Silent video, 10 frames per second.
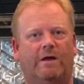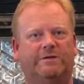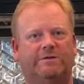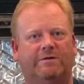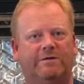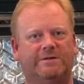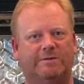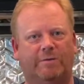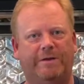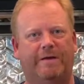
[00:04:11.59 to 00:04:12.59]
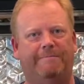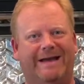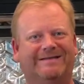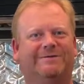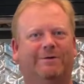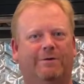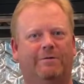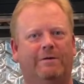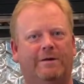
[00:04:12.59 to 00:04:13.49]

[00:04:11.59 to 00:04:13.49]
So this will be a pesto